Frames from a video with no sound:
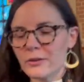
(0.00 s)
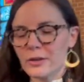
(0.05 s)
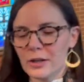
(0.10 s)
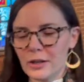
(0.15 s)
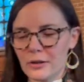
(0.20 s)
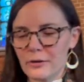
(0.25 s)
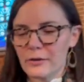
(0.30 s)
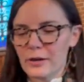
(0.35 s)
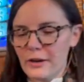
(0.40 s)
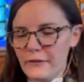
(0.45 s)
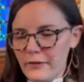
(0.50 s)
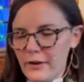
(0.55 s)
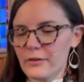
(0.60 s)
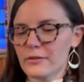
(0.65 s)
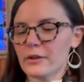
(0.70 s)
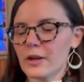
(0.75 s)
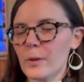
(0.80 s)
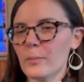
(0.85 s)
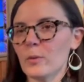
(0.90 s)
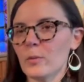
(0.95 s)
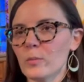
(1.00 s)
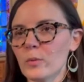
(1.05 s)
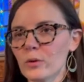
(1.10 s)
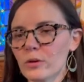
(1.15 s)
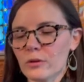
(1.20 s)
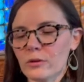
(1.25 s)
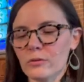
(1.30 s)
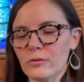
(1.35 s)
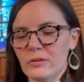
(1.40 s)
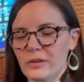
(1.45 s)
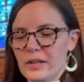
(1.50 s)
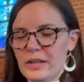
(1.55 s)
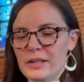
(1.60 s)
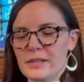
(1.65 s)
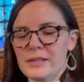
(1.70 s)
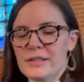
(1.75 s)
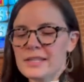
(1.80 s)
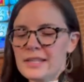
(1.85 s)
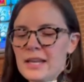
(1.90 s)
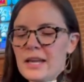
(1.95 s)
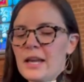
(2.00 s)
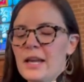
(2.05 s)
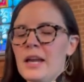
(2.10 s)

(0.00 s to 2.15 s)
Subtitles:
you know, and I found a couple more coins,